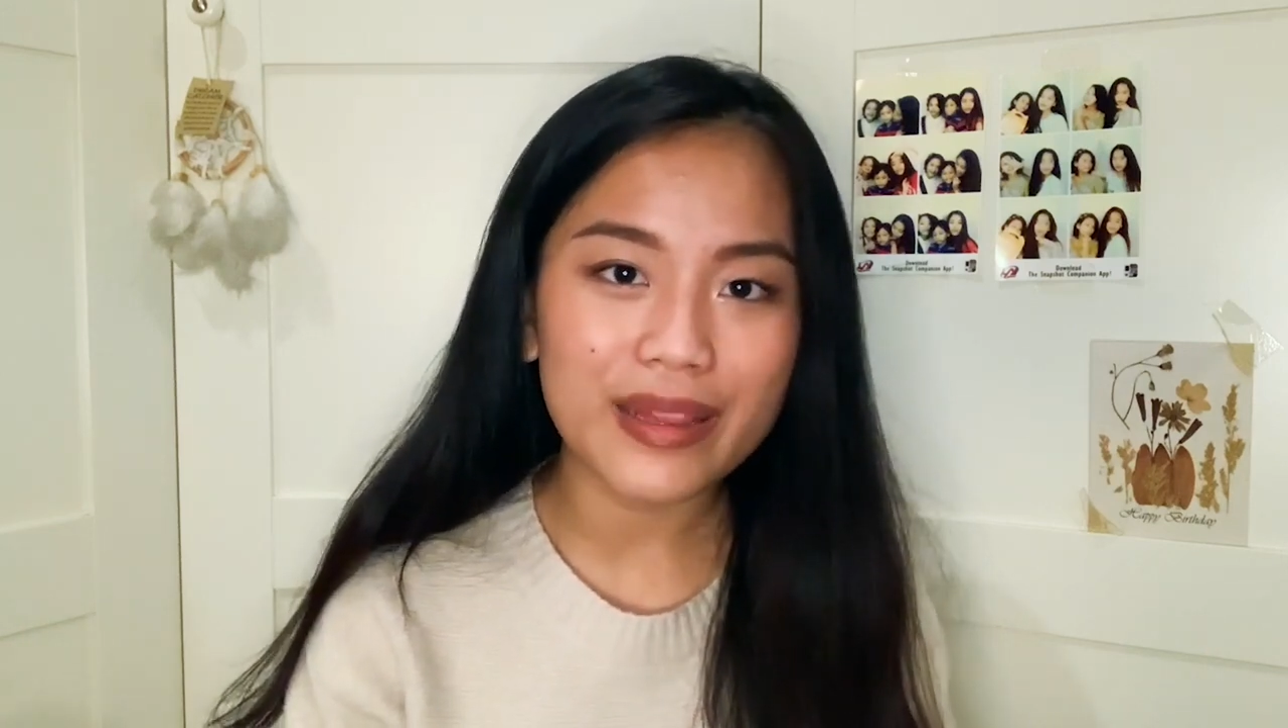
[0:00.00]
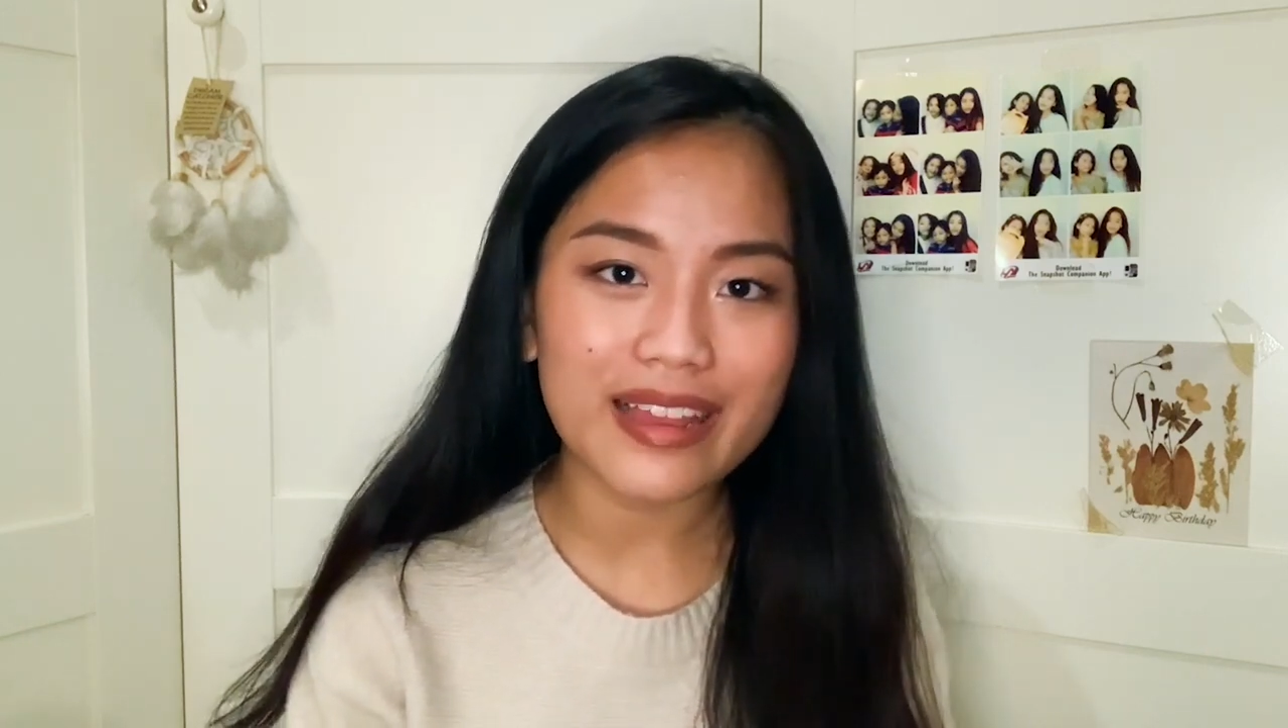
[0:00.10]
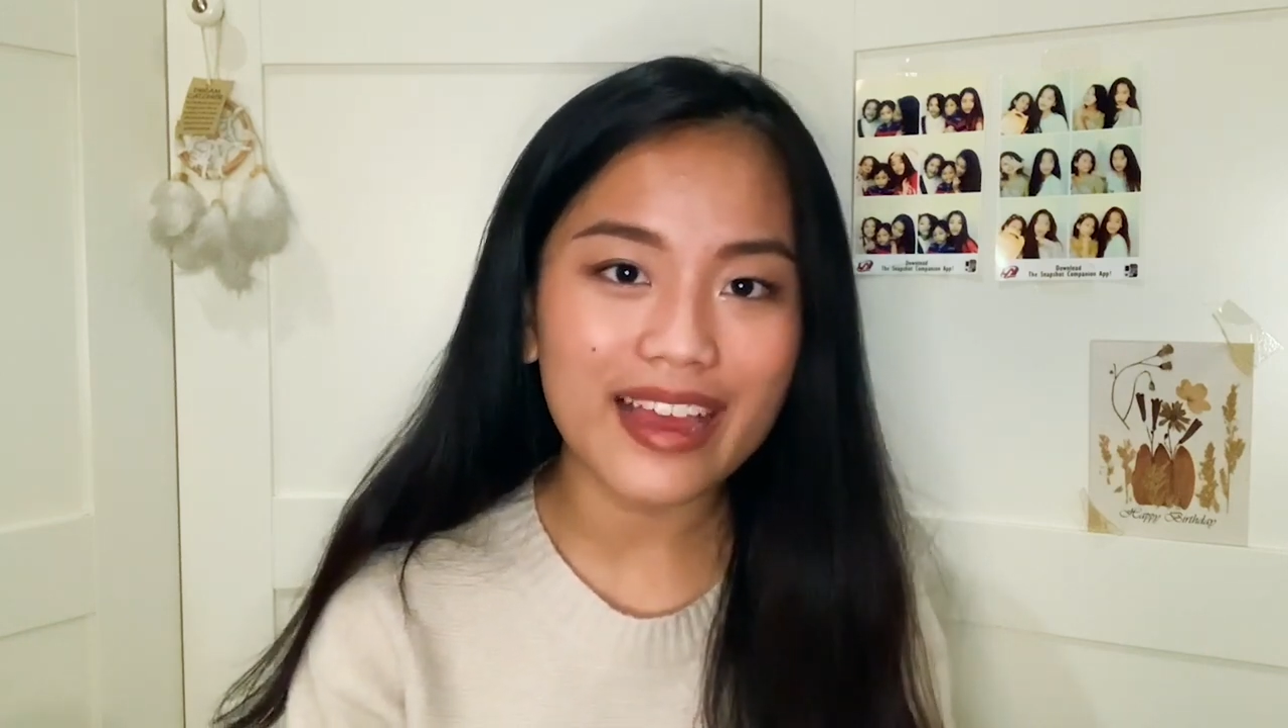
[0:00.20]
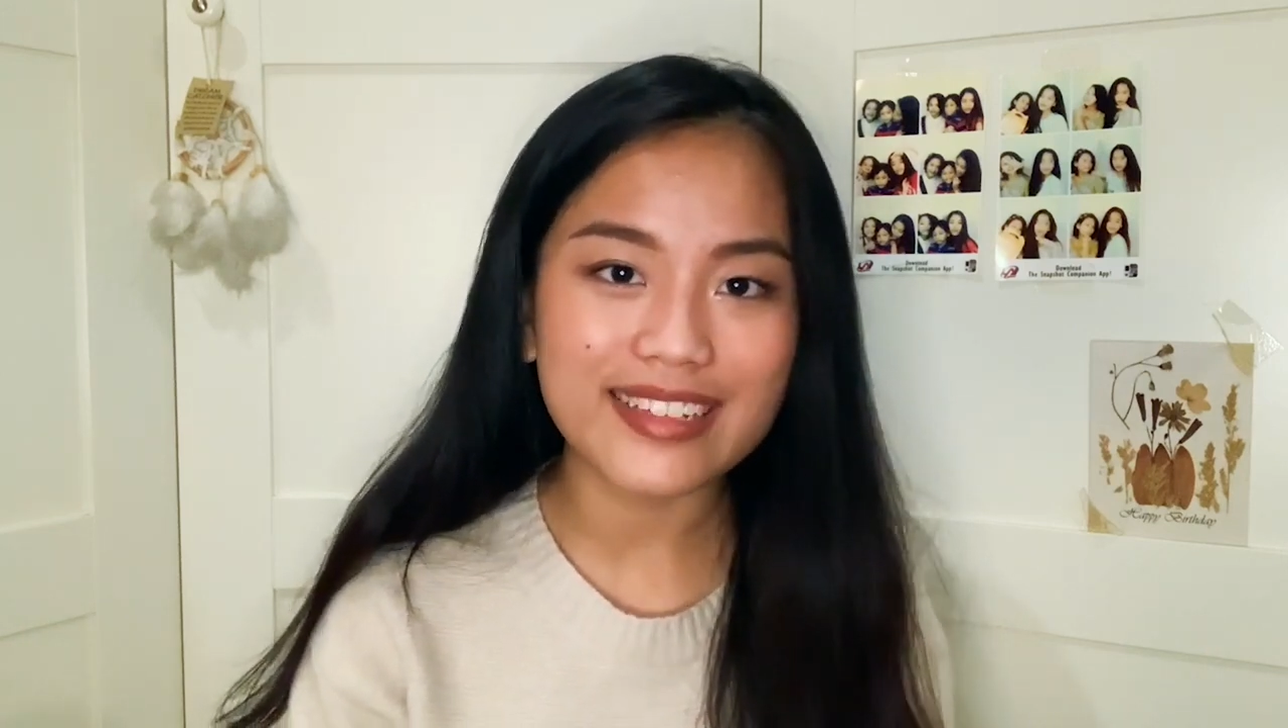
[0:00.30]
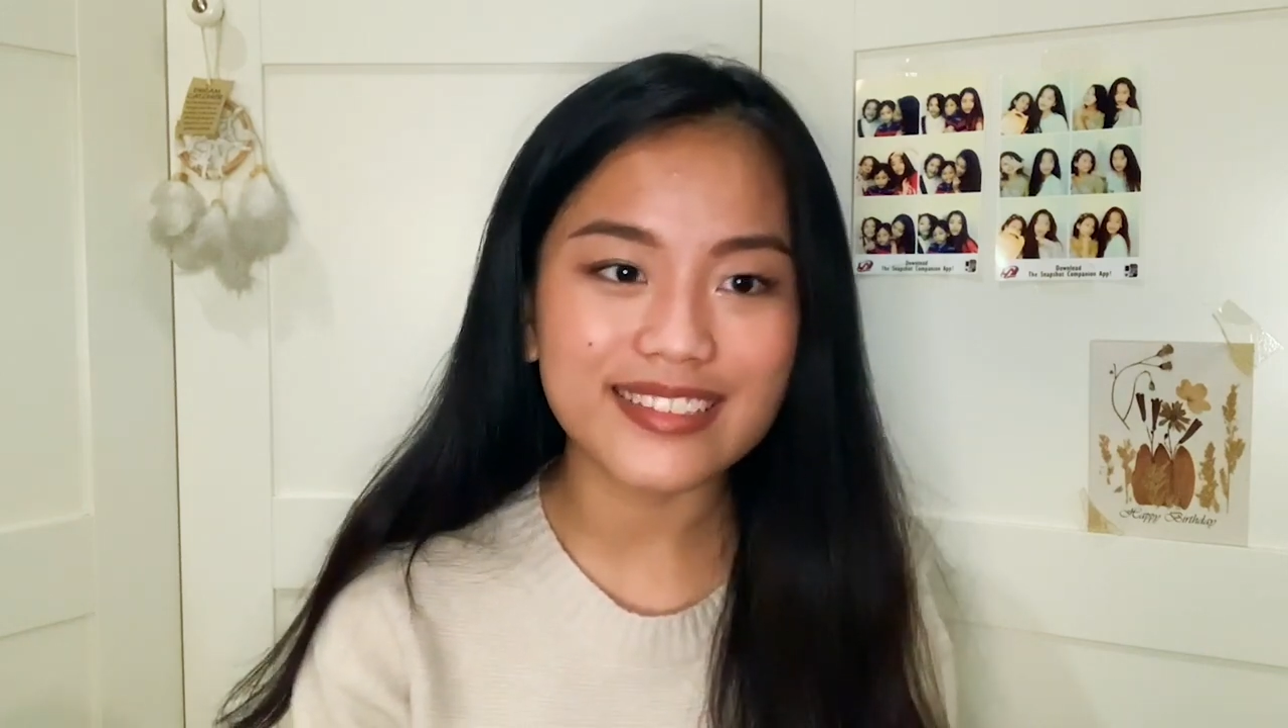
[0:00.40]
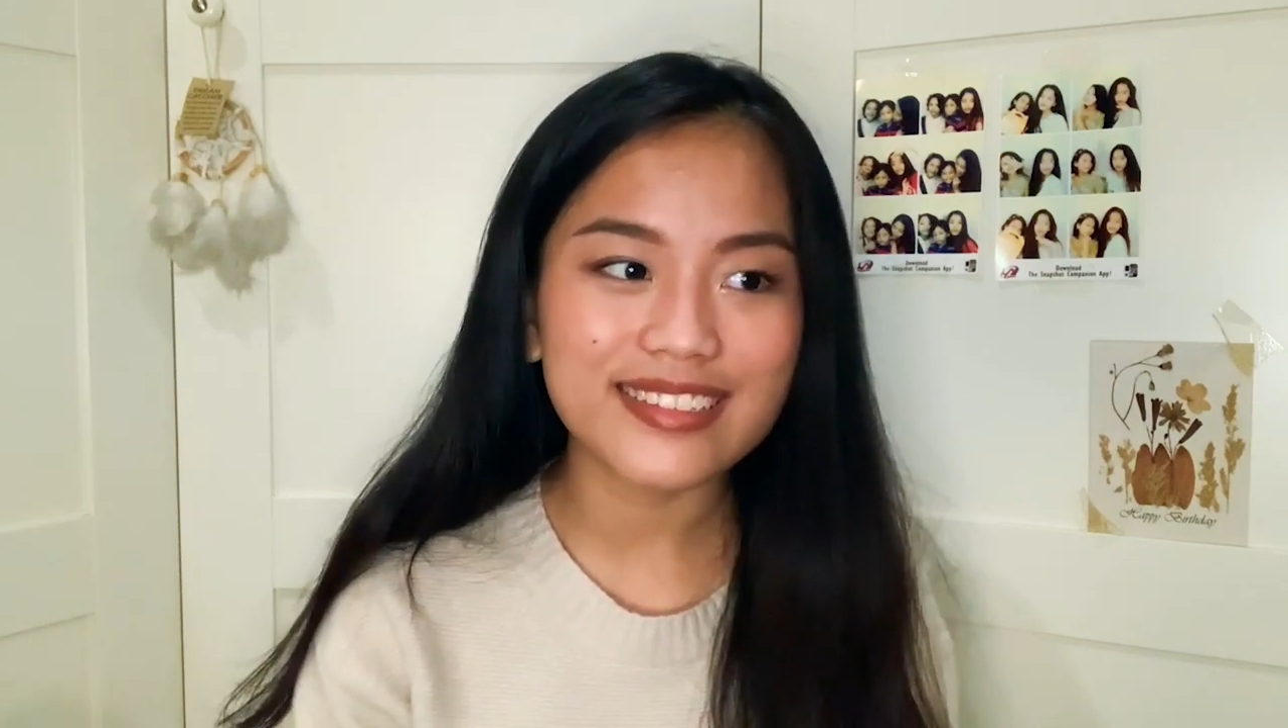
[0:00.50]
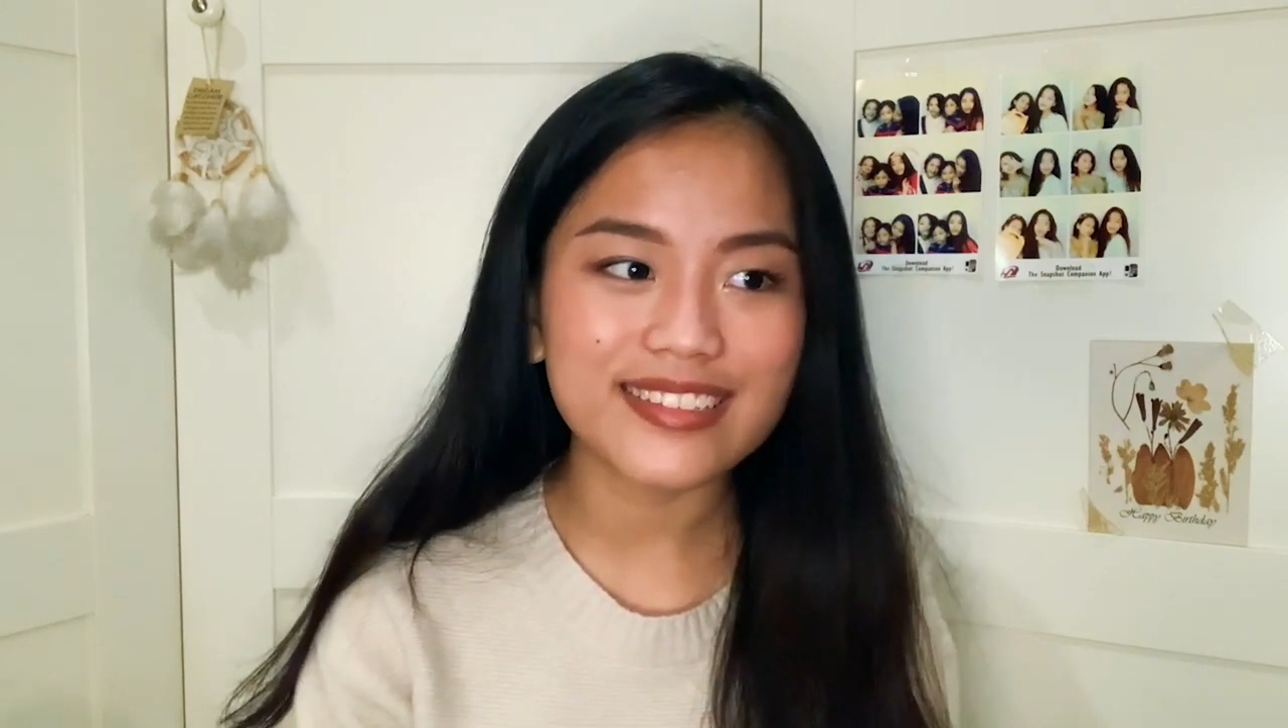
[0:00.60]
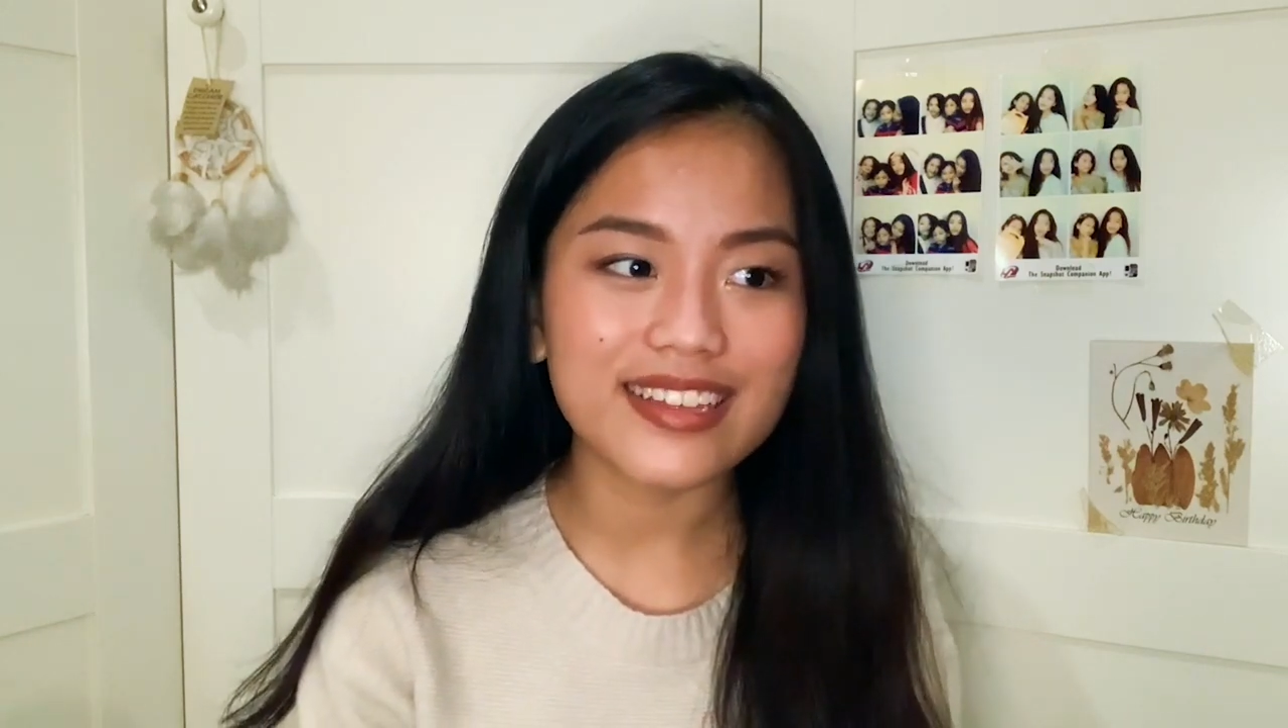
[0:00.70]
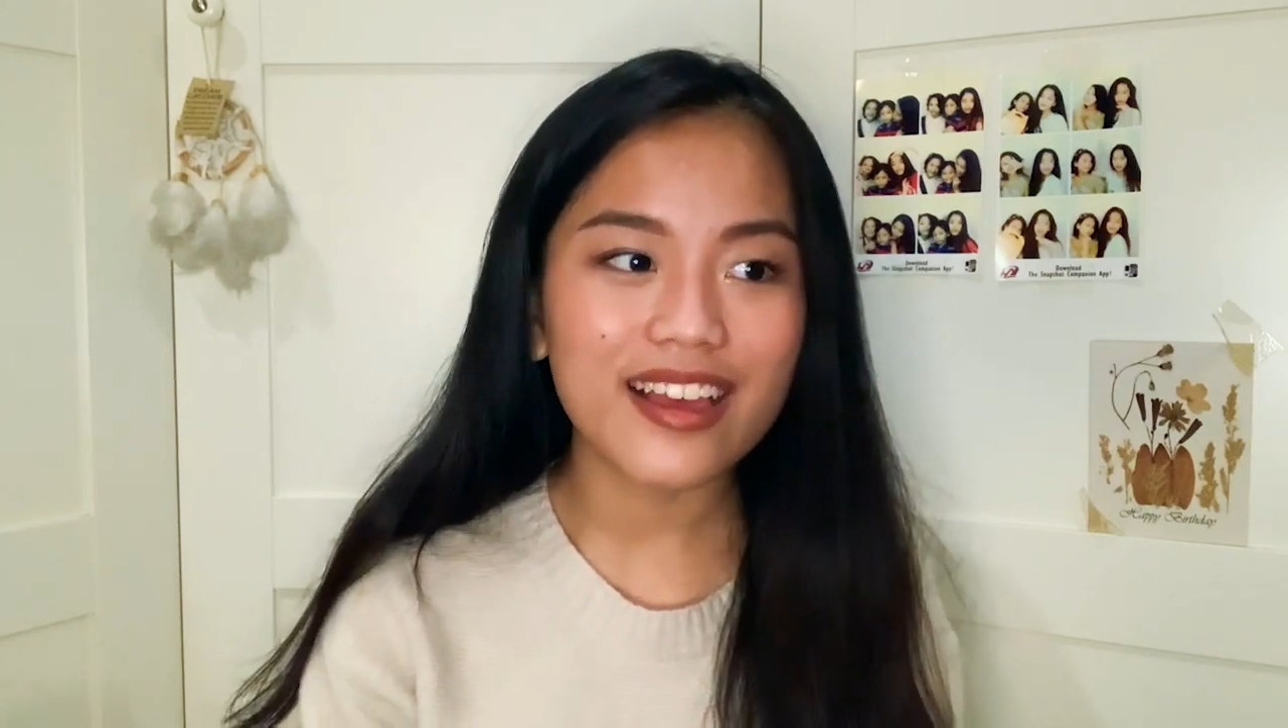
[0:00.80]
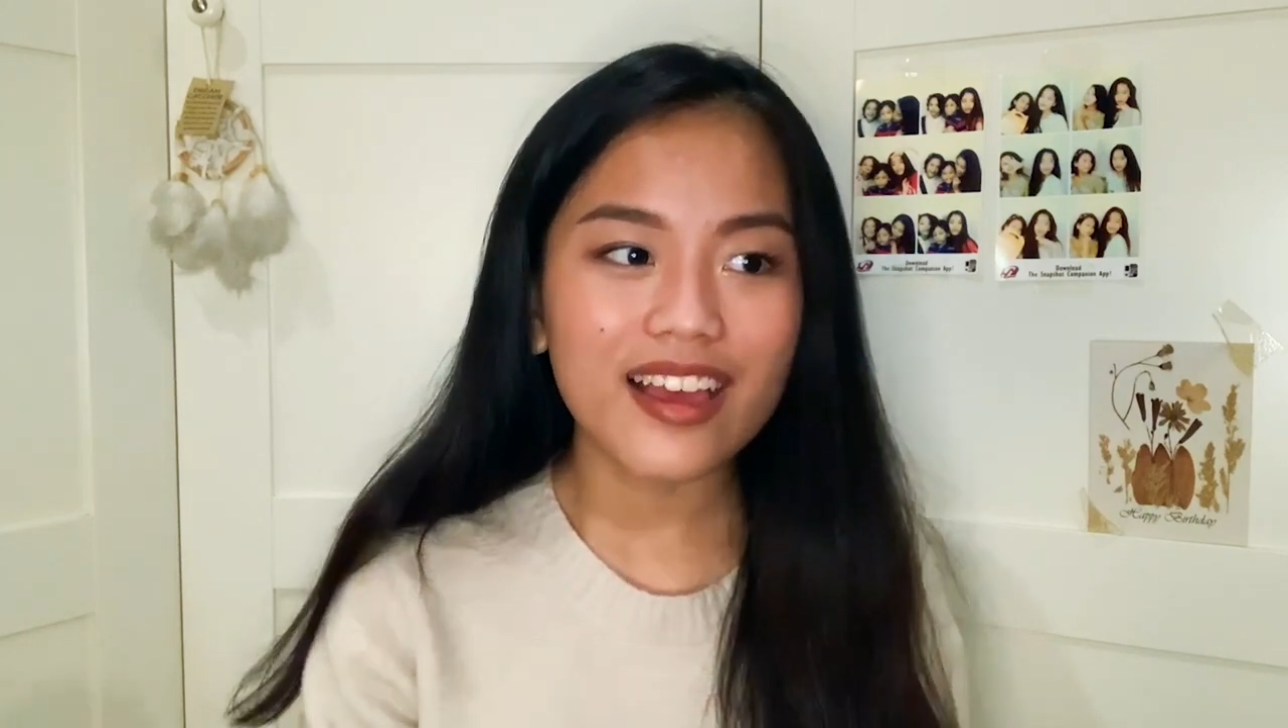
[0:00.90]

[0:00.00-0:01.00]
plants,